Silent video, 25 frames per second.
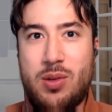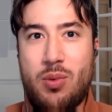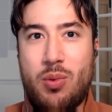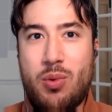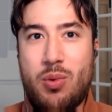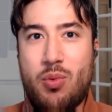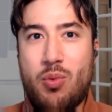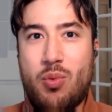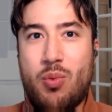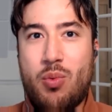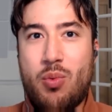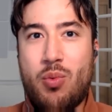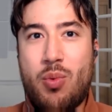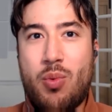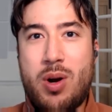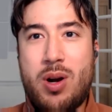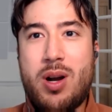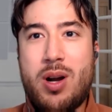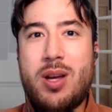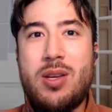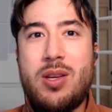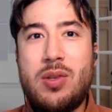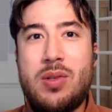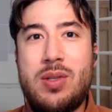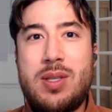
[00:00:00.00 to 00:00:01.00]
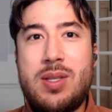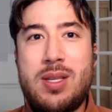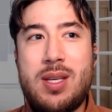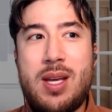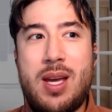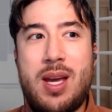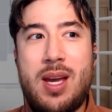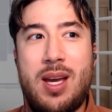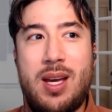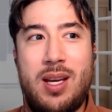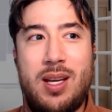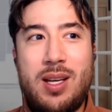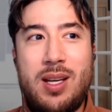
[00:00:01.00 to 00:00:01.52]
Where are you
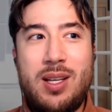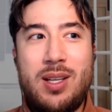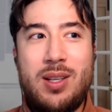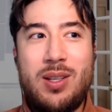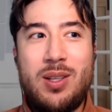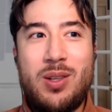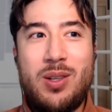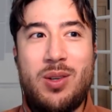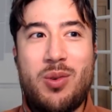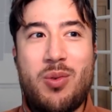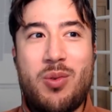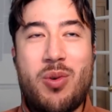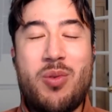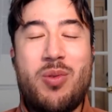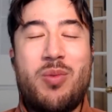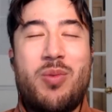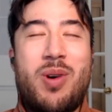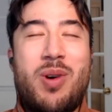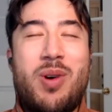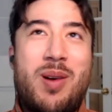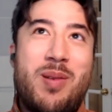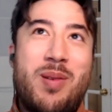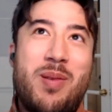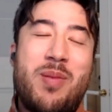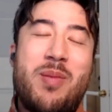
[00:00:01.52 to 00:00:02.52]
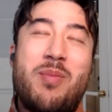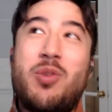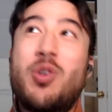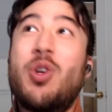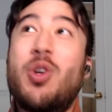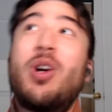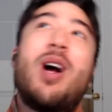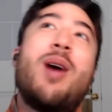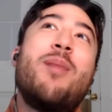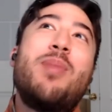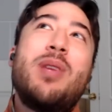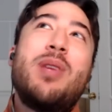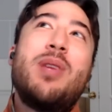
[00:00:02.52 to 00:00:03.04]
seeing, I'm sure
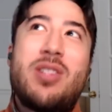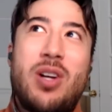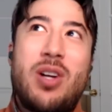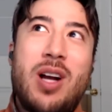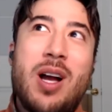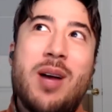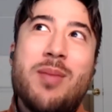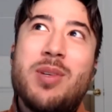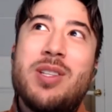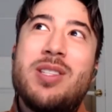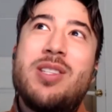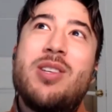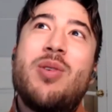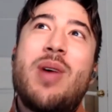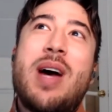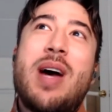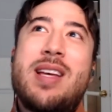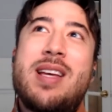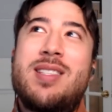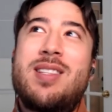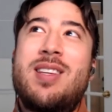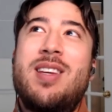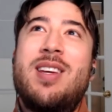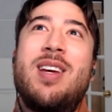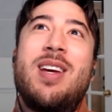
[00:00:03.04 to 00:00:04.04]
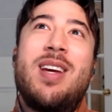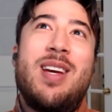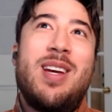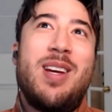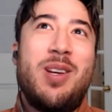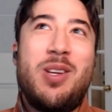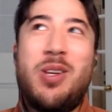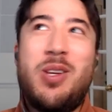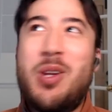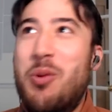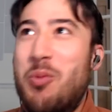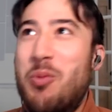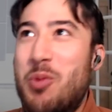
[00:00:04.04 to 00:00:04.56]
companies are coming to you asking,
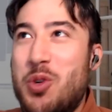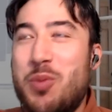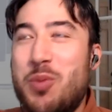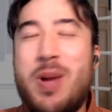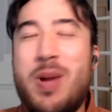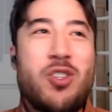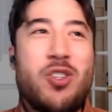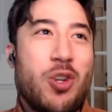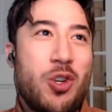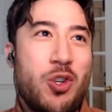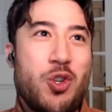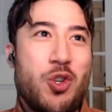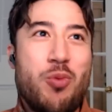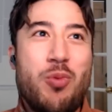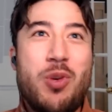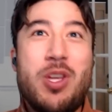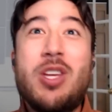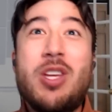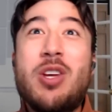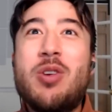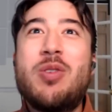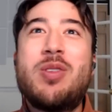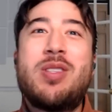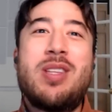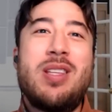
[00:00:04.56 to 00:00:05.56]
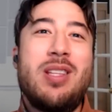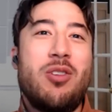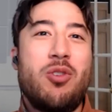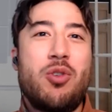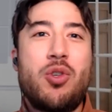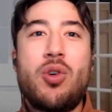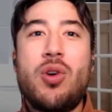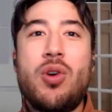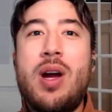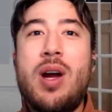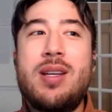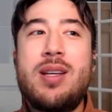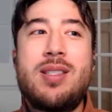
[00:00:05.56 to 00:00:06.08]
which metrics should we use, and they're
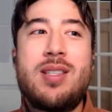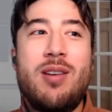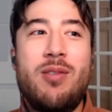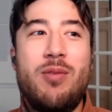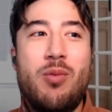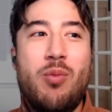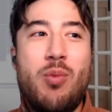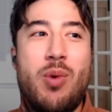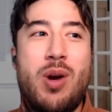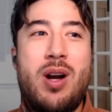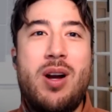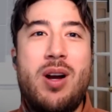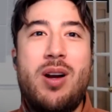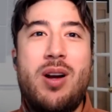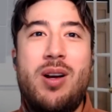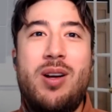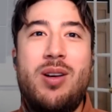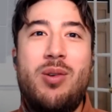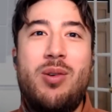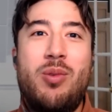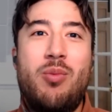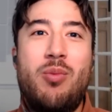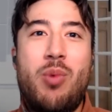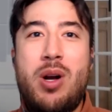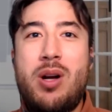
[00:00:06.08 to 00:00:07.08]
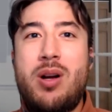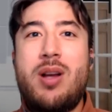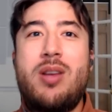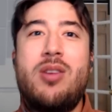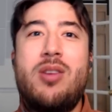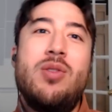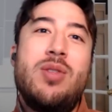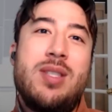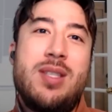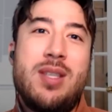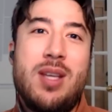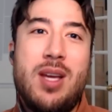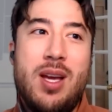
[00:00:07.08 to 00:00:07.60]
trying stuff. Where are you
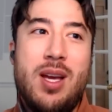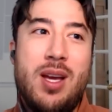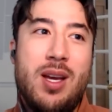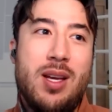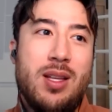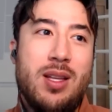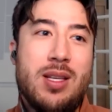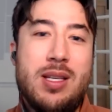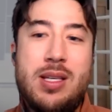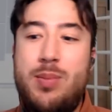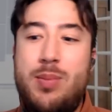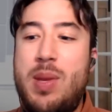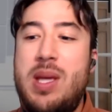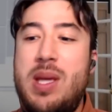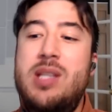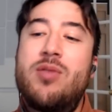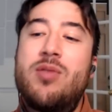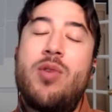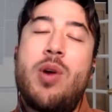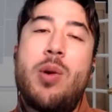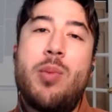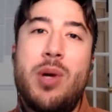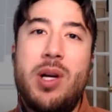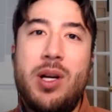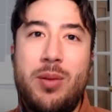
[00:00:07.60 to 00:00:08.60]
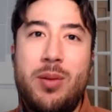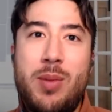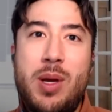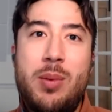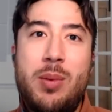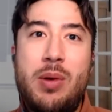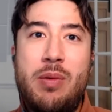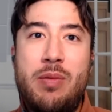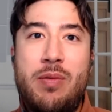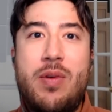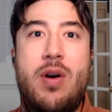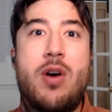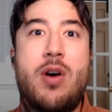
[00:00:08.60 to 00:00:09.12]
seeing the space framework maybe
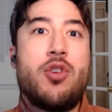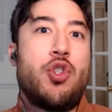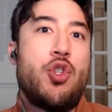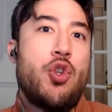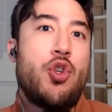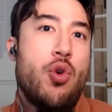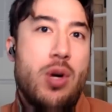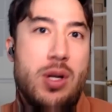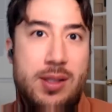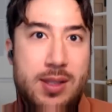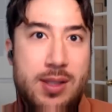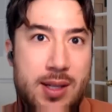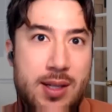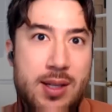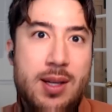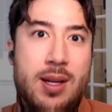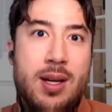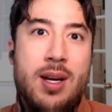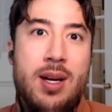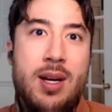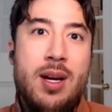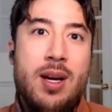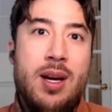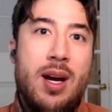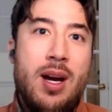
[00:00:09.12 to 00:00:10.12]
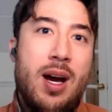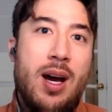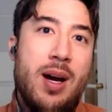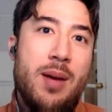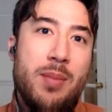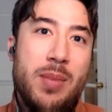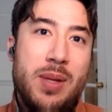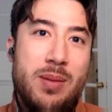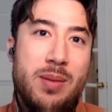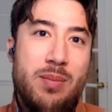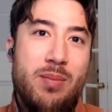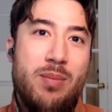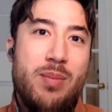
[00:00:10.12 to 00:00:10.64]
fall short
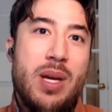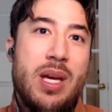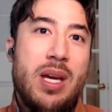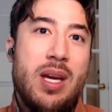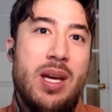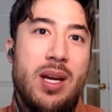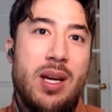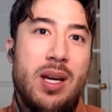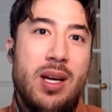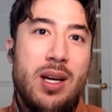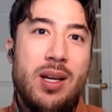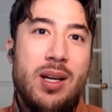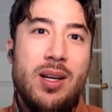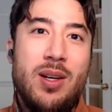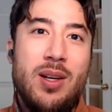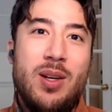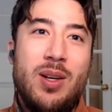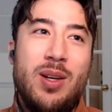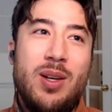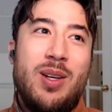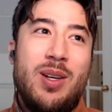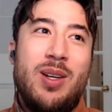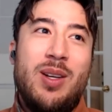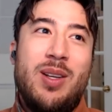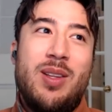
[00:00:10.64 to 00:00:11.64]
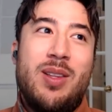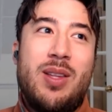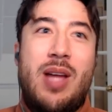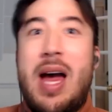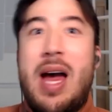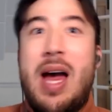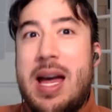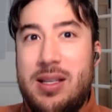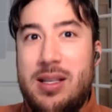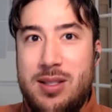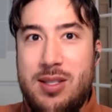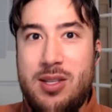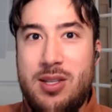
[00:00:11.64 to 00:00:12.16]
in being the
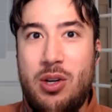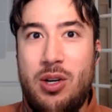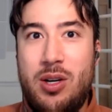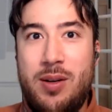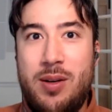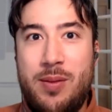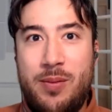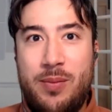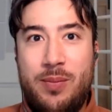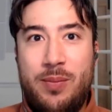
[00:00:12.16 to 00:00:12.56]
answer?